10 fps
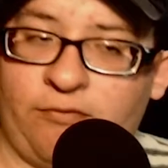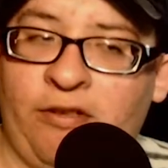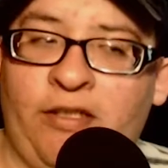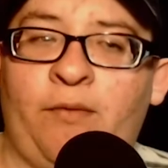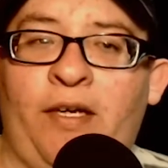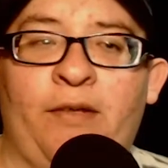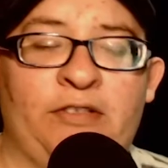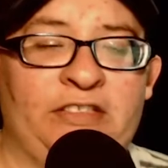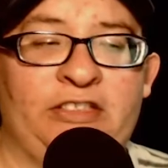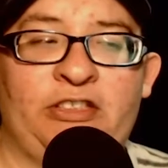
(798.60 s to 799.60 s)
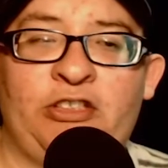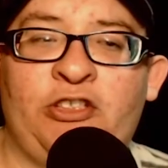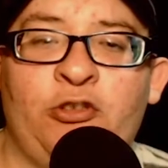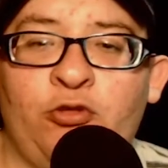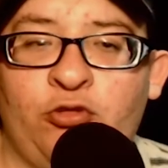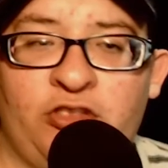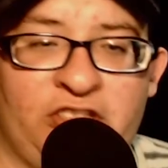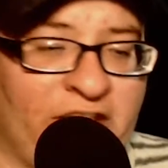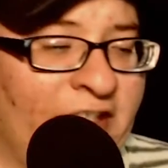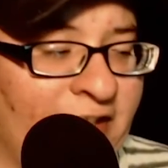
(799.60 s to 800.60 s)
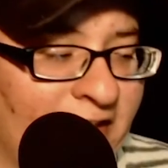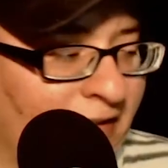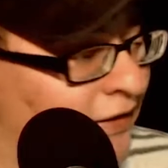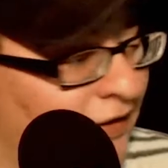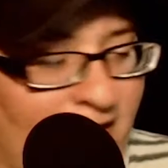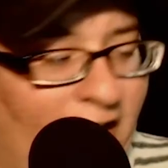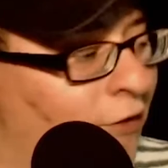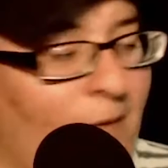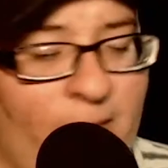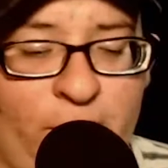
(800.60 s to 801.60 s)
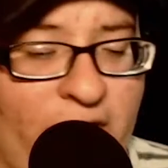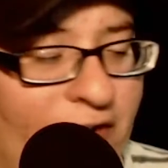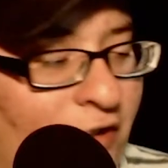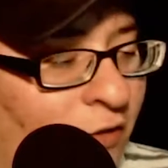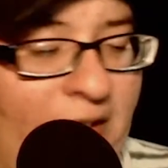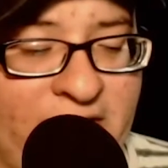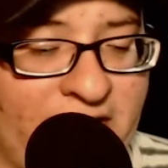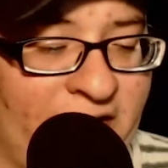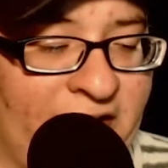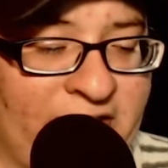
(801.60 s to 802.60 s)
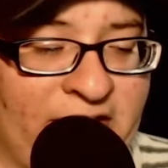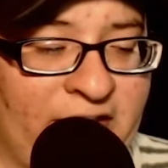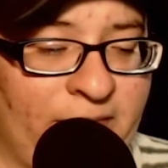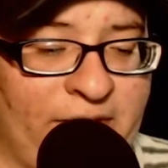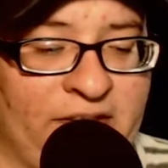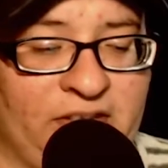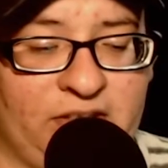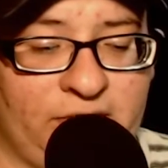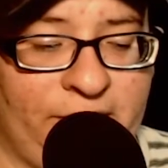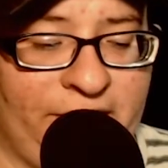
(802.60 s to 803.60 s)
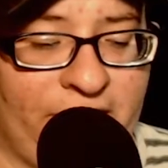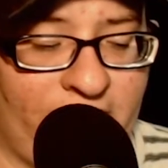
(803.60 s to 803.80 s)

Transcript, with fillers: really why it was this huge thing and I remember the No Man's Land scene being being